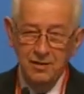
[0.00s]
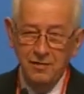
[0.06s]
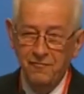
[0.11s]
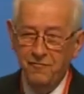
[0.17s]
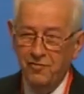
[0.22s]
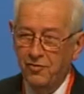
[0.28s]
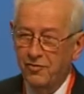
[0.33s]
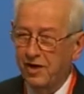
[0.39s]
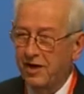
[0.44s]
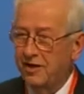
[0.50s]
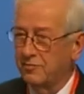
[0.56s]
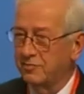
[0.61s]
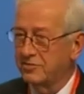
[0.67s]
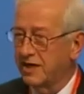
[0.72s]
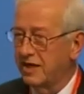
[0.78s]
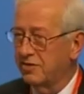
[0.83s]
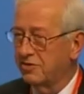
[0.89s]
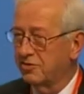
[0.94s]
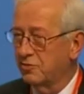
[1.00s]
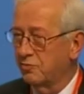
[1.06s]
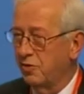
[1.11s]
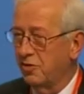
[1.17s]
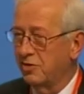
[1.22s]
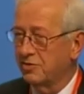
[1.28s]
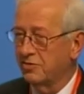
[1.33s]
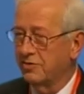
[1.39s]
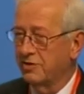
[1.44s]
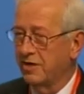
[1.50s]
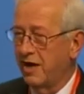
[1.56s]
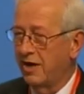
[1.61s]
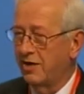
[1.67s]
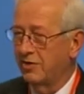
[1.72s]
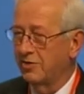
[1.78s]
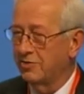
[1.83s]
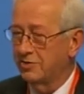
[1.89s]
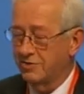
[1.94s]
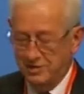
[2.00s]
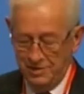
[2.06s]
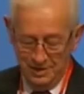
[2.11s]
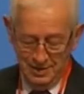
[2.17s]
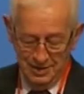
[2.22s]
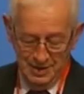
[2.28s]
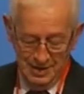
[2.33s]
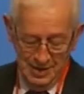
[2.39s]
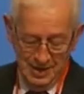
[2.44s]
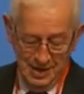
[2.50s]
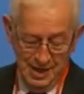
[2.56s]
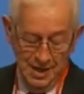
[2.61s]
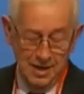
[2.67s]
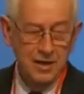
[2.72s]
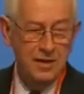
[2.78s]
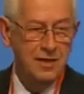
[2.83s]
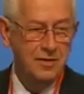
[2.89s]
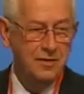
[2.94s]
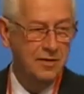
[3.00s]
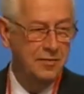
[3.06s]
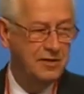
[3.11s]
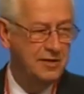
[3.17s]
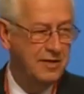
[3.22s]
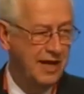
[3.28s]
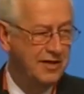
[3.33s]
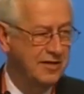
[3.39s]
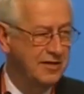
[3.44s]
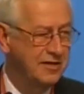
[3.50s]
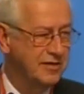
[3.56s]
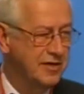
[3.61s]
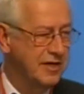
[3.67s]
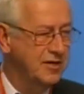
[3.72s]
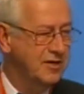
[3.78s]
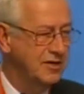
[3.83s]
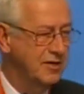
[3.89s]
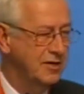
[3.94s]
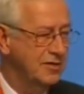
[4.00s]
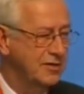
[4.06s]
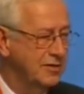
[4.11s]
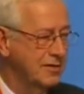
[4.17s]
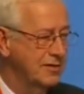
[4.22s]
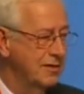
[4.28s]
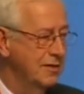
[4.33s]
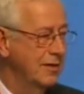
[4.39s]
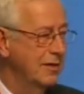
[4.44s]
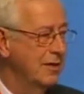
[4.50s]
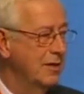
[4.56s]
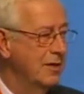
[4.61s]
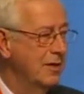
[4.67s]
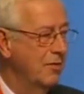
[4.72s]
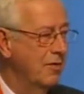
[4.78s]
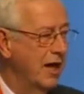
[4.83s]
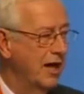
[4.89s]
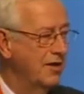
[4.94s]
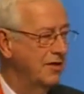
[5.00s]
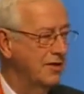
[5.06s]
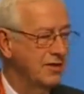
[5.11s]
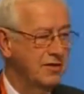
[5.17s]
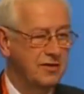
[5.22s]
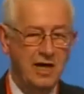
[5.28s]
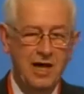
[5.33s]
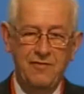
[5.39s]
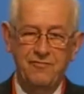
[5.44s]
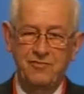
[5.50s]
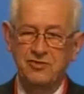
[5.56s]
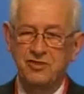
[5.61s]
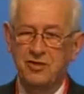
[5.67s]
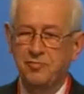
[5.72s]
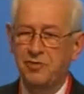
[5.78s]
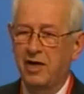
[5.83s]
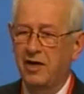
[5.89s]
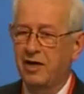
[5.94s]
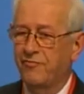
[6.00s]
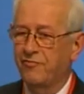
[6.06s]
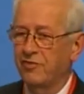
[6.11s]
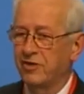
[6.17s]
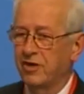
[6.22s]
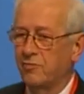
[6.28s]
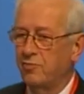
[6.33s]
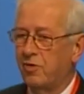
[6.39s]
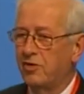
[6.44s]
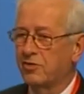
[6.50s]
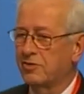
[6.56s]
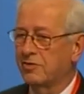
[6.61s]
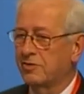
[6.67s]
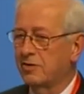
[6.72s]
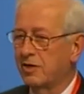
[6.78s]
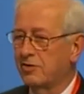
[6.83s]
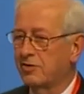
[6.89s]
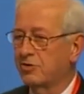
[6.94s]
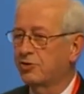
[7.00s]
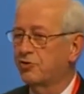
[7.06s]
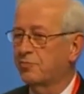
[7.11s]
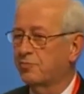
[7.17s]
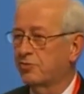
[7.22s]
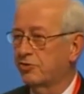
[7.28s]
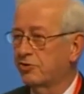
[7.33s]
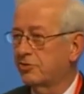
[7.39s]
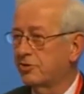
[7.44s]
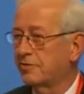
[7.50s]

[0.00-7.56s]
Fluoride was added to water in Ireland in the 1960s when I didn't have a supply of running water or a toothbrush.